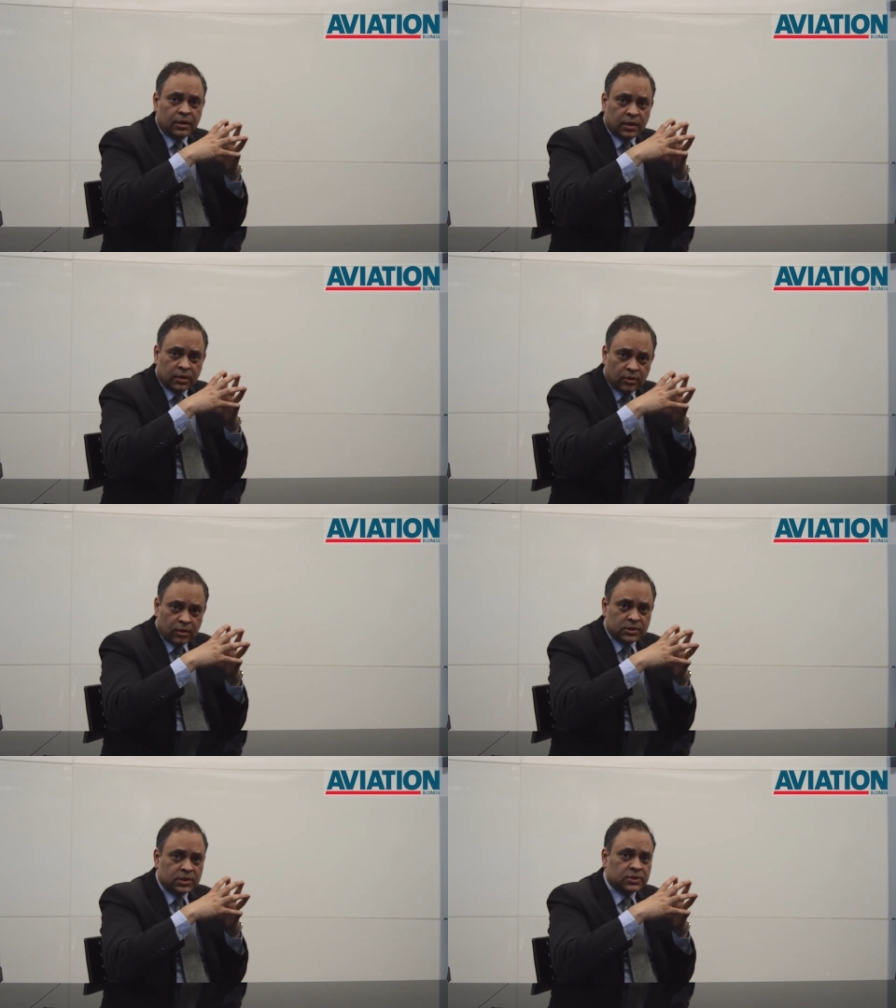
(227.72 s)

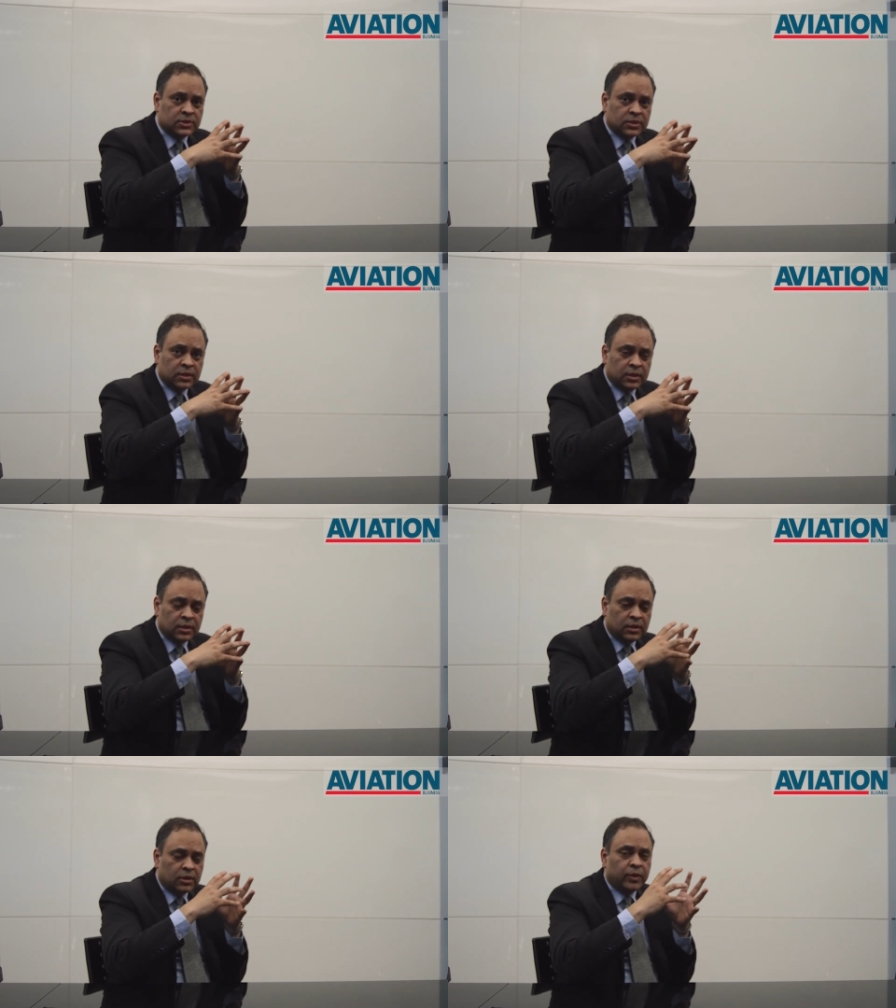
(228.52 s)
technologies
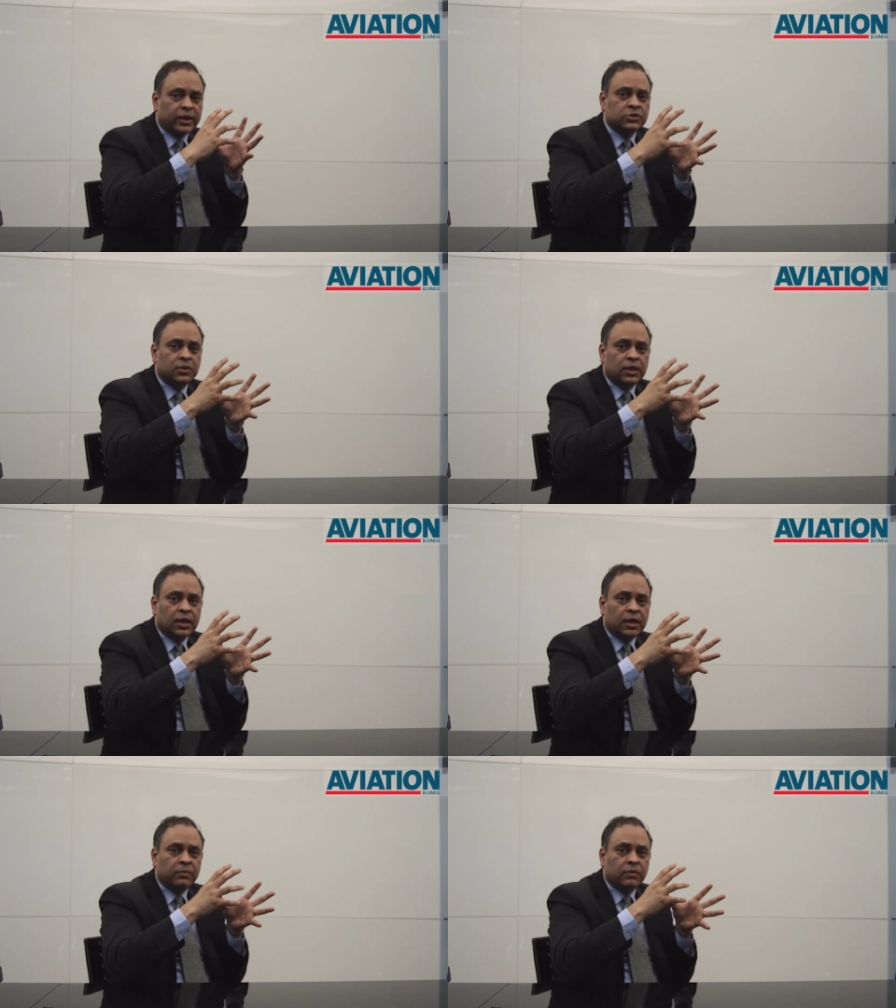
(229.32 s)
to actually
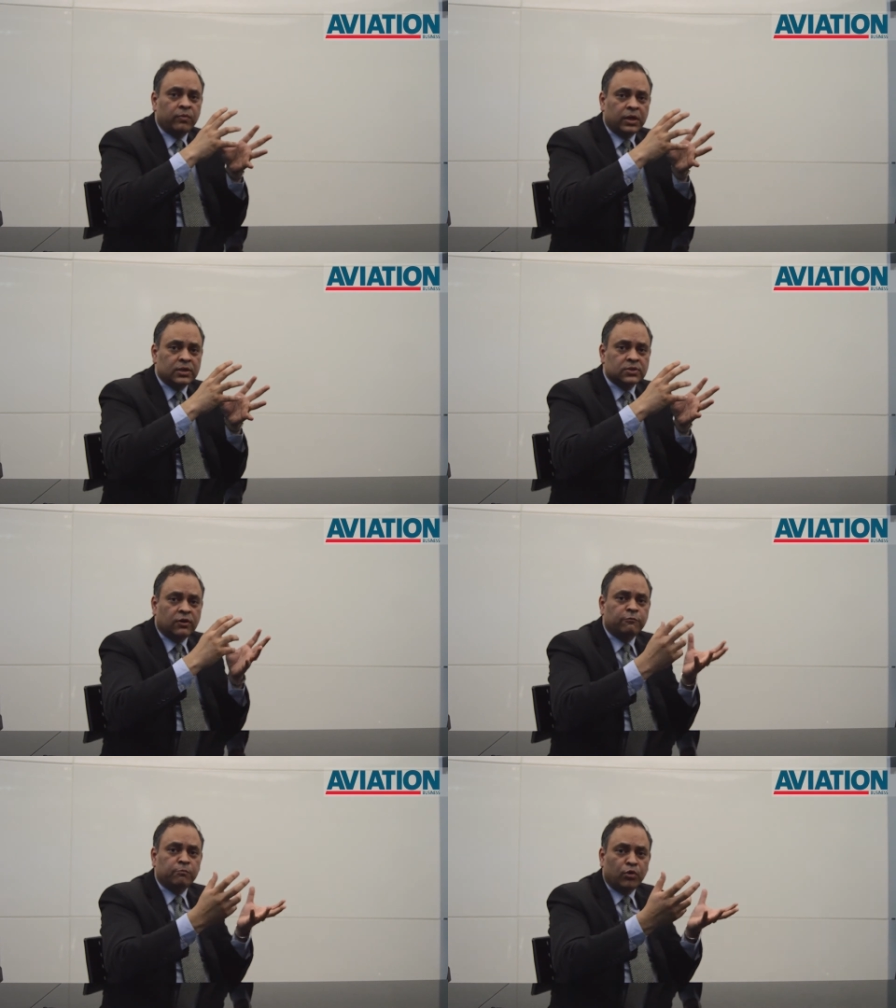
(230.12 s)
arrive at ways
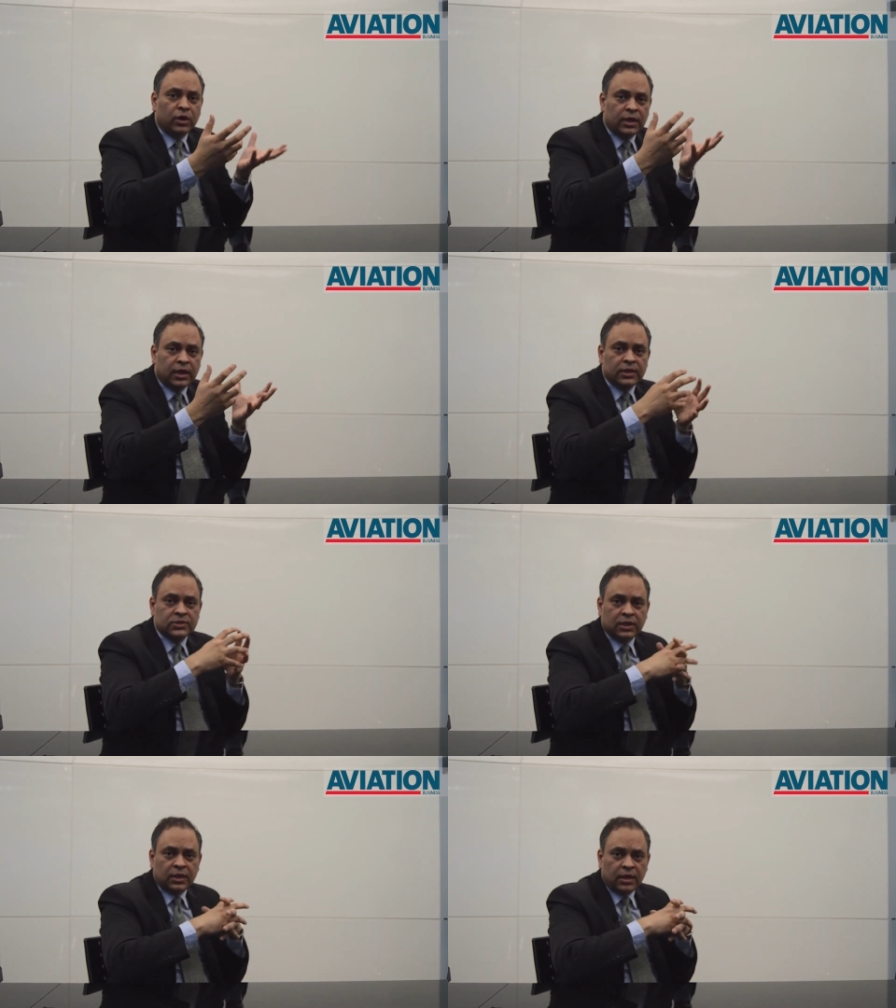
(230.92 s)
of
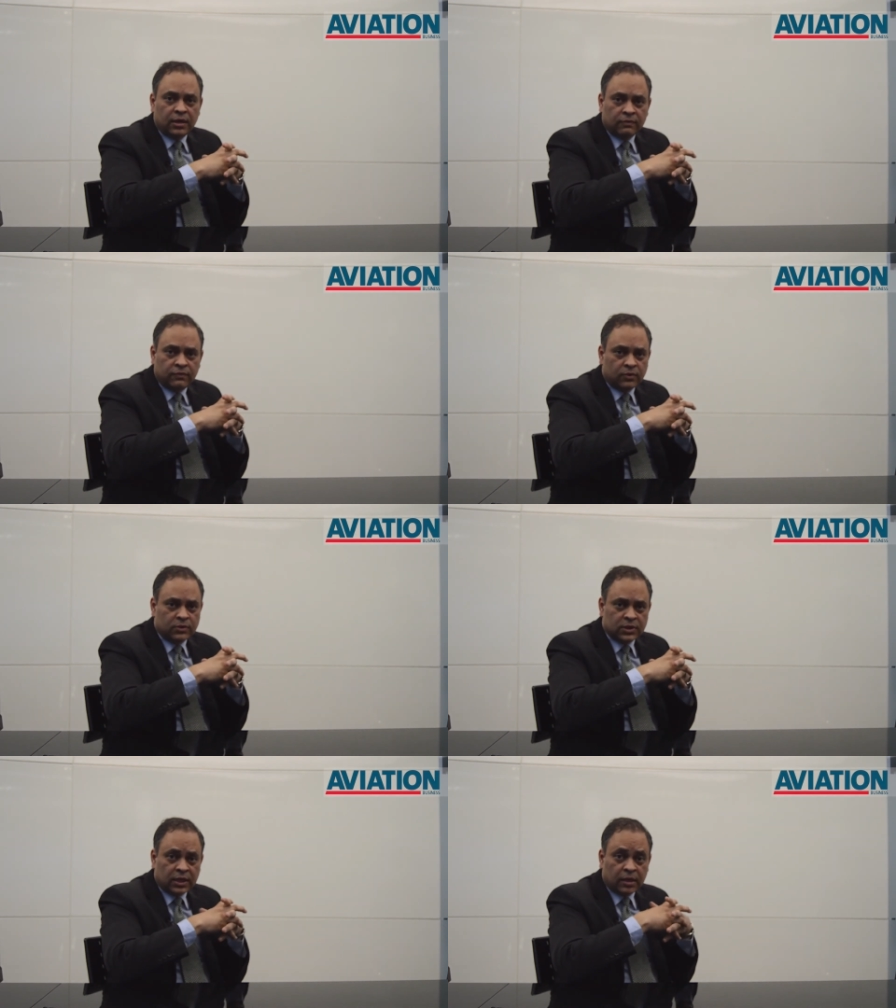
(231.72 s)
monetizing data
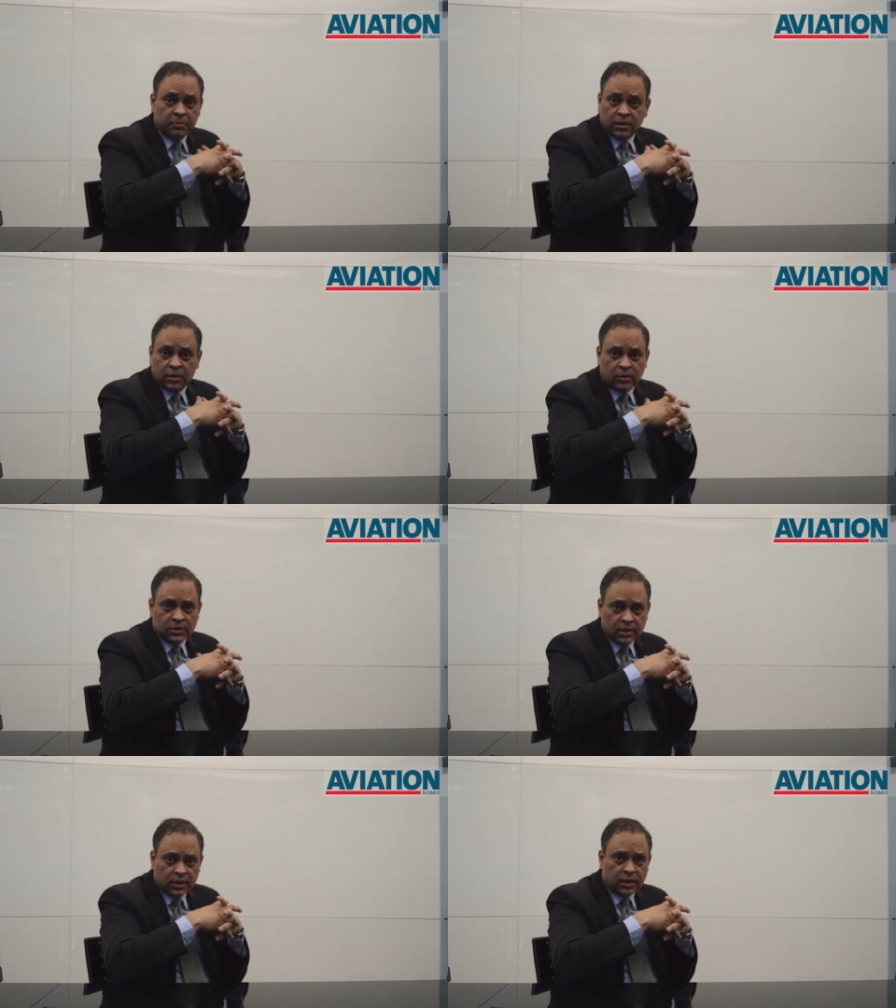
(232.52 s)
flows that happen
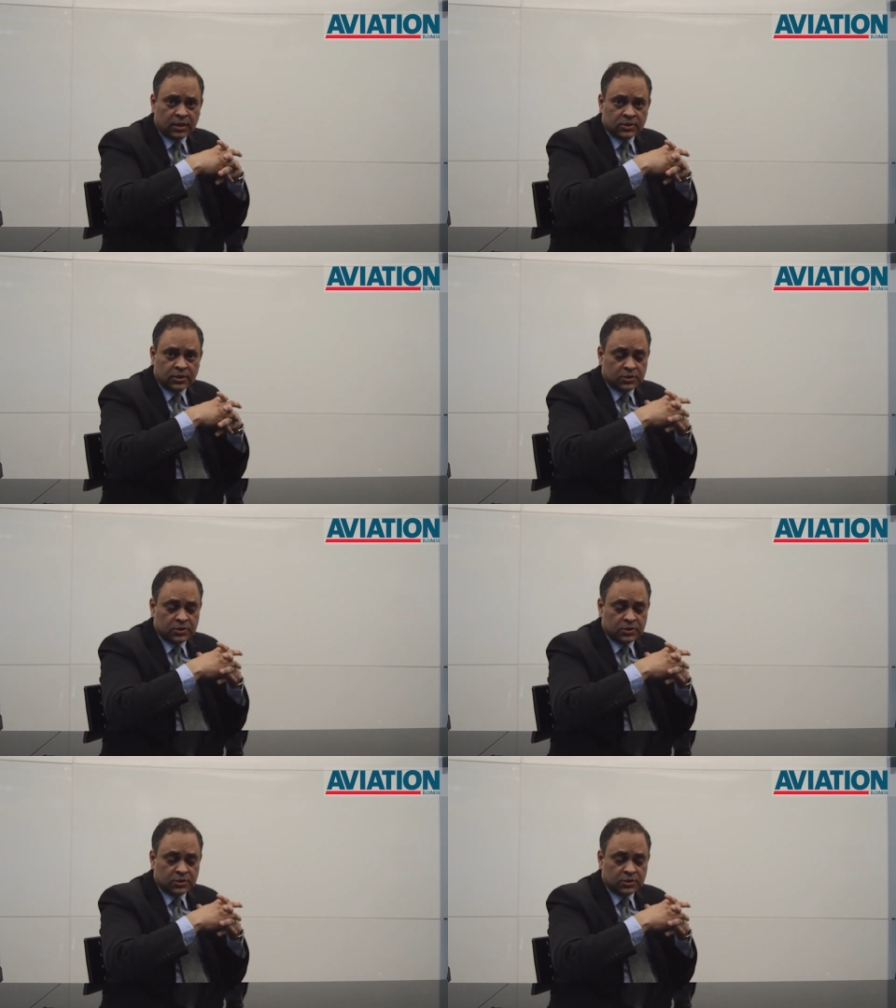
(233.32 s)
across our industry.